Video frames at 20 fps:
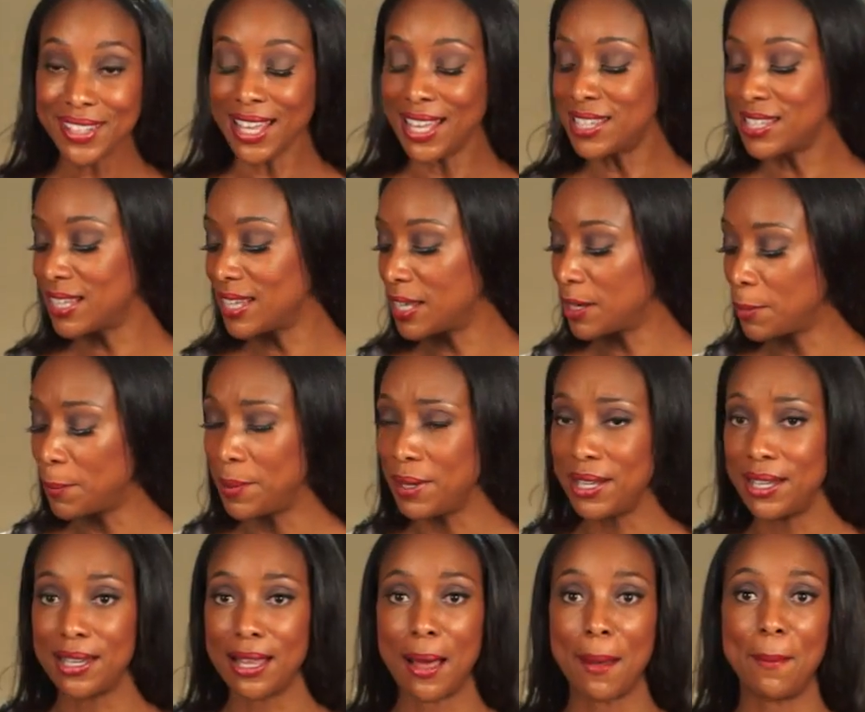It's a little
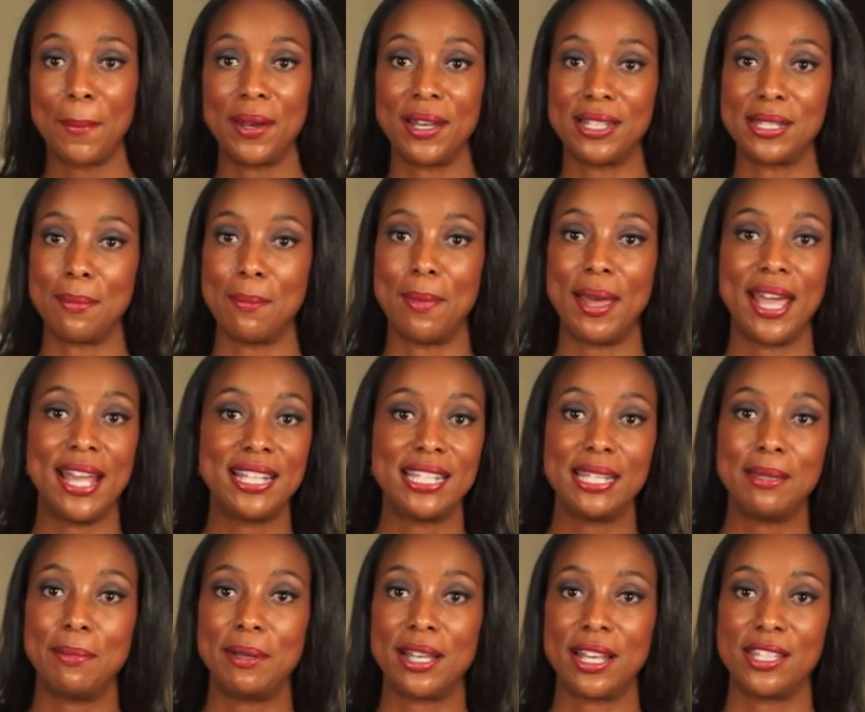beaten up, but it's
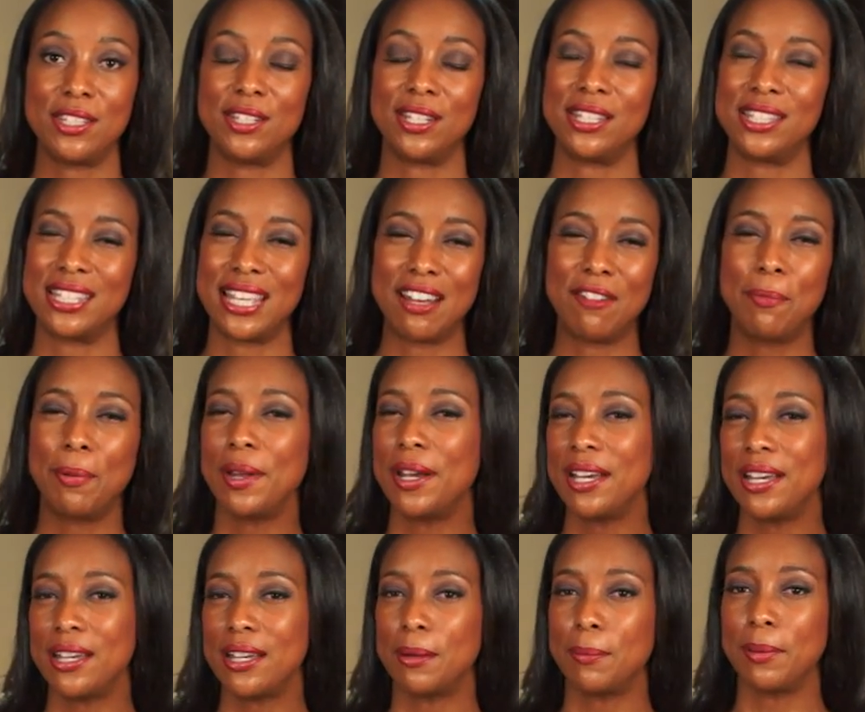amazing because instead of
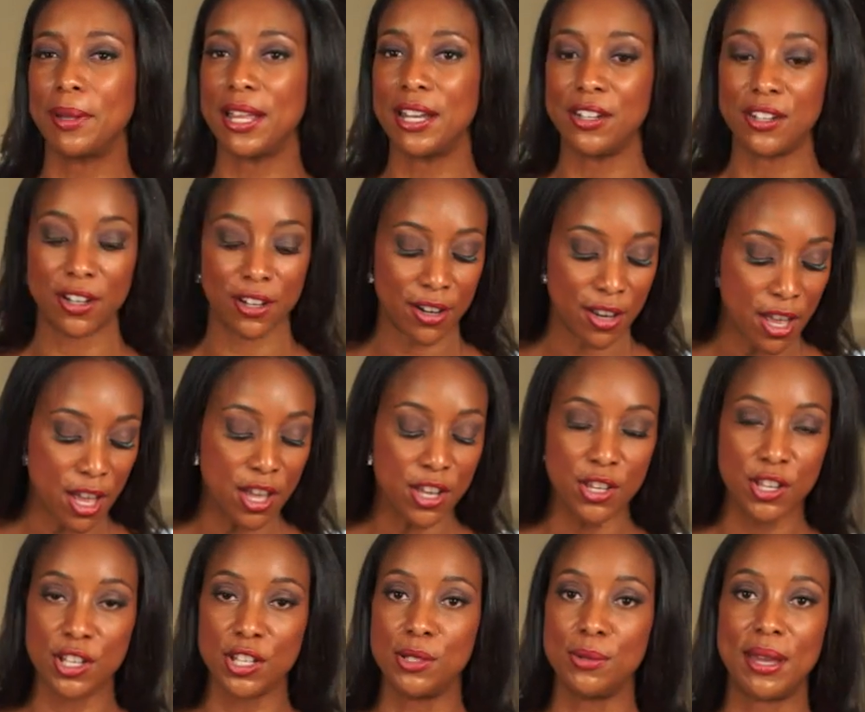putting it in the blender,
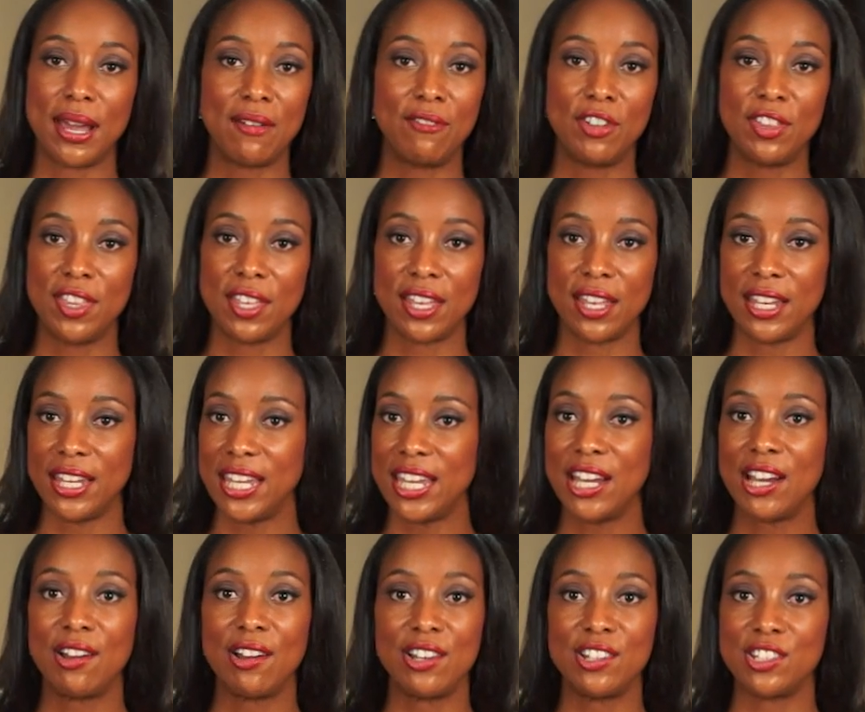you can do everything in
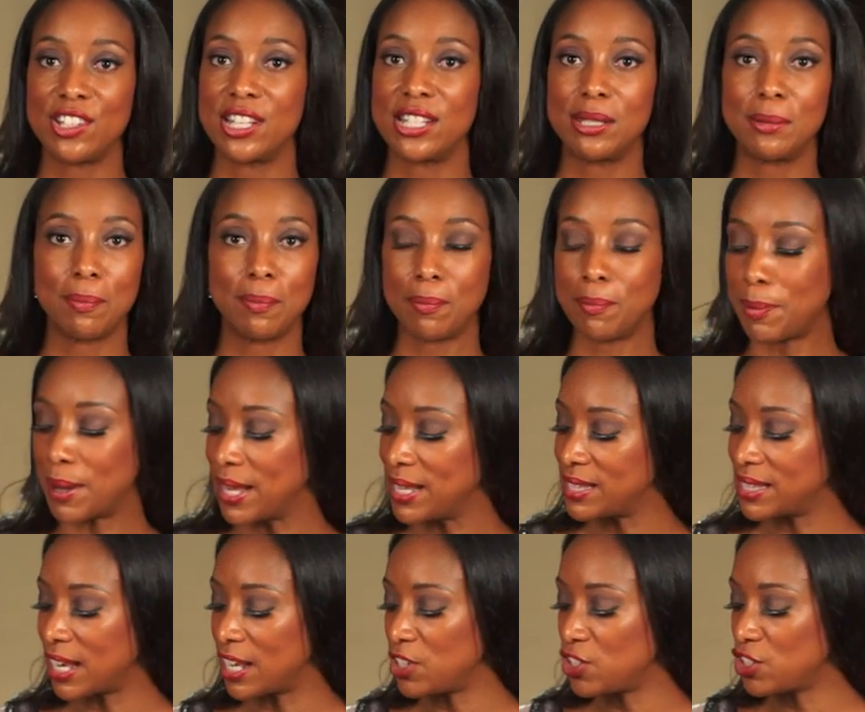here and just
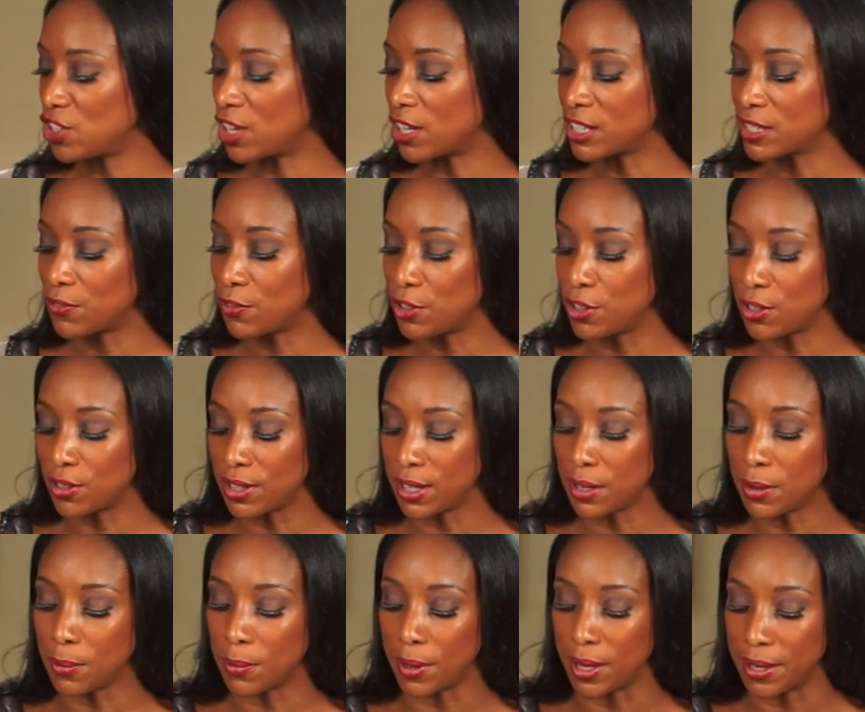bite-sized chunks for your
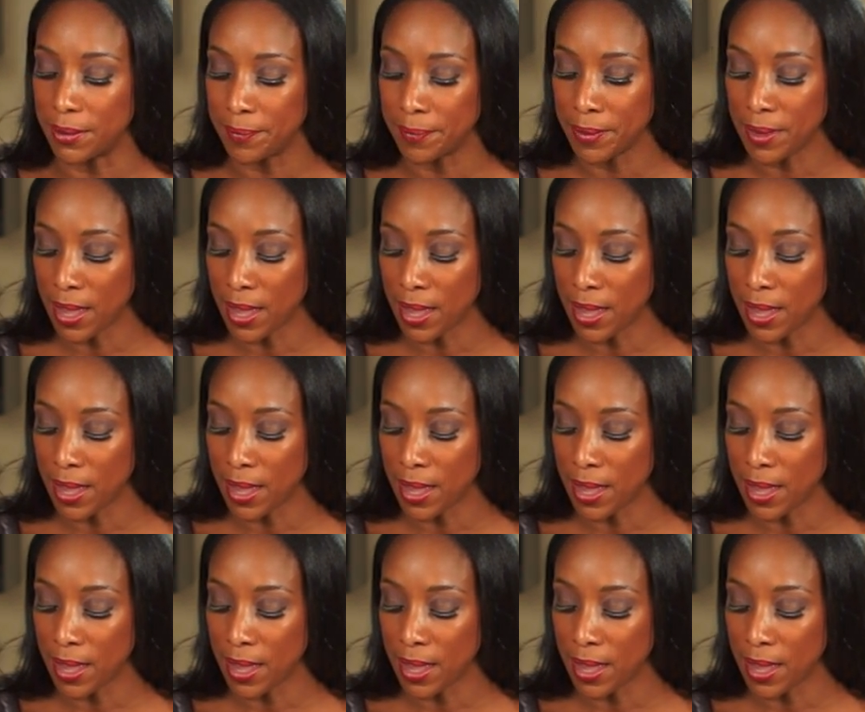little one.